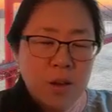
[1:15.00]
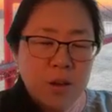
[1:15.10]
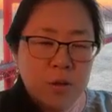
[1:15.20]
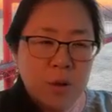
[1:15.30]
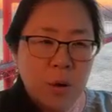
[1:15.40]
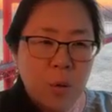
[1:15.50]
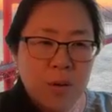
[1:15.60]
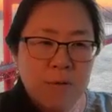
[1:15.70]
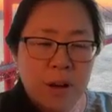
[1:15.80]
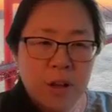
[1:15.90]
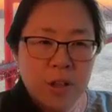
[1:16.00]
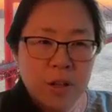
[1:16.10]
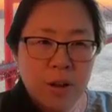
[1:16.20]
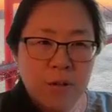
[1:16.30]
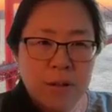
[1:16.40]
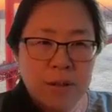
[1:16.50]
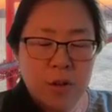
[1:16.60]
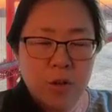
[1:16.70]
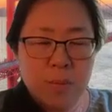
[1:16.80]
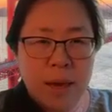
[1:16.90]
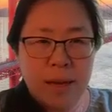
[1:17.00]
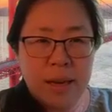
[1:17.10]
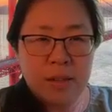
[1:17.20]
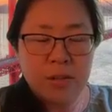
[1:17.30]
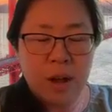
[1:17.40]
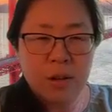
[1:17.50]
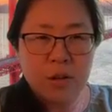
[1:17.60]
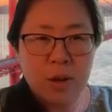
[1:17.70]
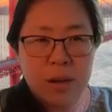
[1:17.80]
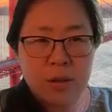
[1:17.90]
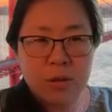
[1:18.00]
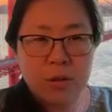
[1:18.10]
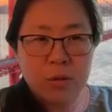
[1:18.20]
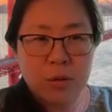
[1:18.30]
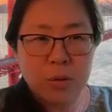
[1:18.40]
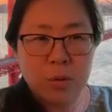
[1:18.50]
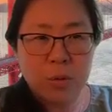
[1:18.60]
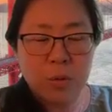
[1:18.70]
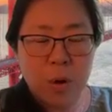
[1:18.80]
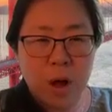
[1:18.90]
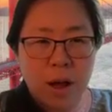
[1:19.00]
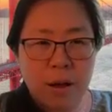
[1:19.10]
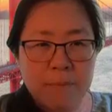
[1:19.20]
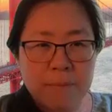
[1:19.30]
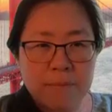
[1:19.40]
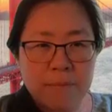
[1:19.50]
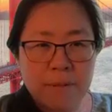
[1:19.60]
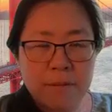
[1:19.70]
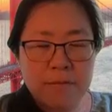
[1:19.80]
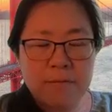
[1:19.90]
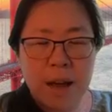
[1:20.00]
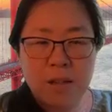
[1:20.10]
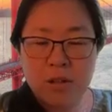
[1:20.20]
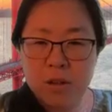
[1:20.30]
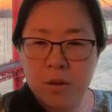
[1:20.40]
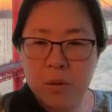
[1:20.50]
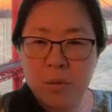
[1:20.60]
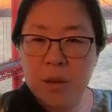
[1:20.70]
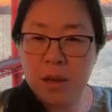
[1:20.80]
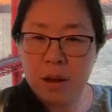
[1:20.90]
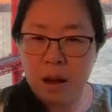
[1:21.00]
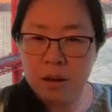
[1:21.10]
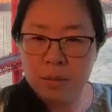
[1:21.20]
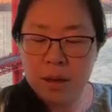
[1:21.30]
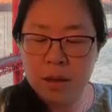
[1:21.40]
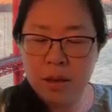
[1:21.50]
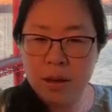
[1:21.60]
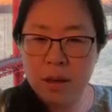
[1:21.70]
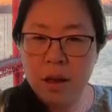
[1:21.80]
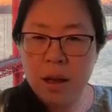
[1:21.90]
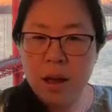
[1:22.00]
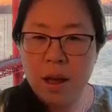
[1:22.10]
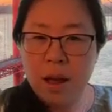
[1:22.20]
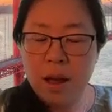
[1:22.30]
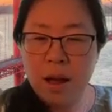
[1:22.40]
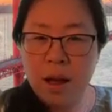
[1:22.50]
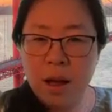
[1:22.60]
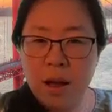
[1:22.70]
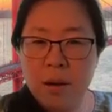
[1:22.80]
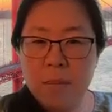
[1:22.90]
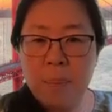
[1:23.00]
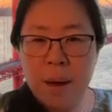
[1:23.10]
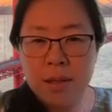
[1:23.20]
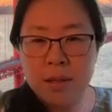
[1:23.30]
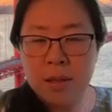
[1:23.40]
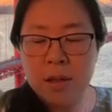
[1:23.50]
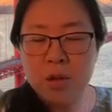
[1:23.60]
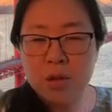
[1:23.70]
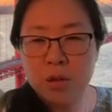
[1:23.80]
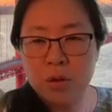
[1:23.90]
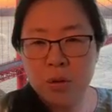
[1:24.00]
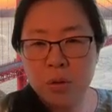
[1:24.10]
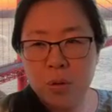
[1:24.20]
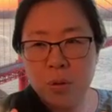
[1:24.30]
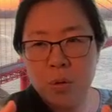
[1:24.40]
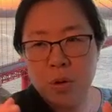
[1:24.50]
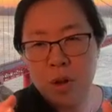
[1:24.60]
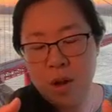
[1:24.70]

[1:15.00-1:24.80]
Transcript: So the function of the central bank is not trying to fine tune the economy, but to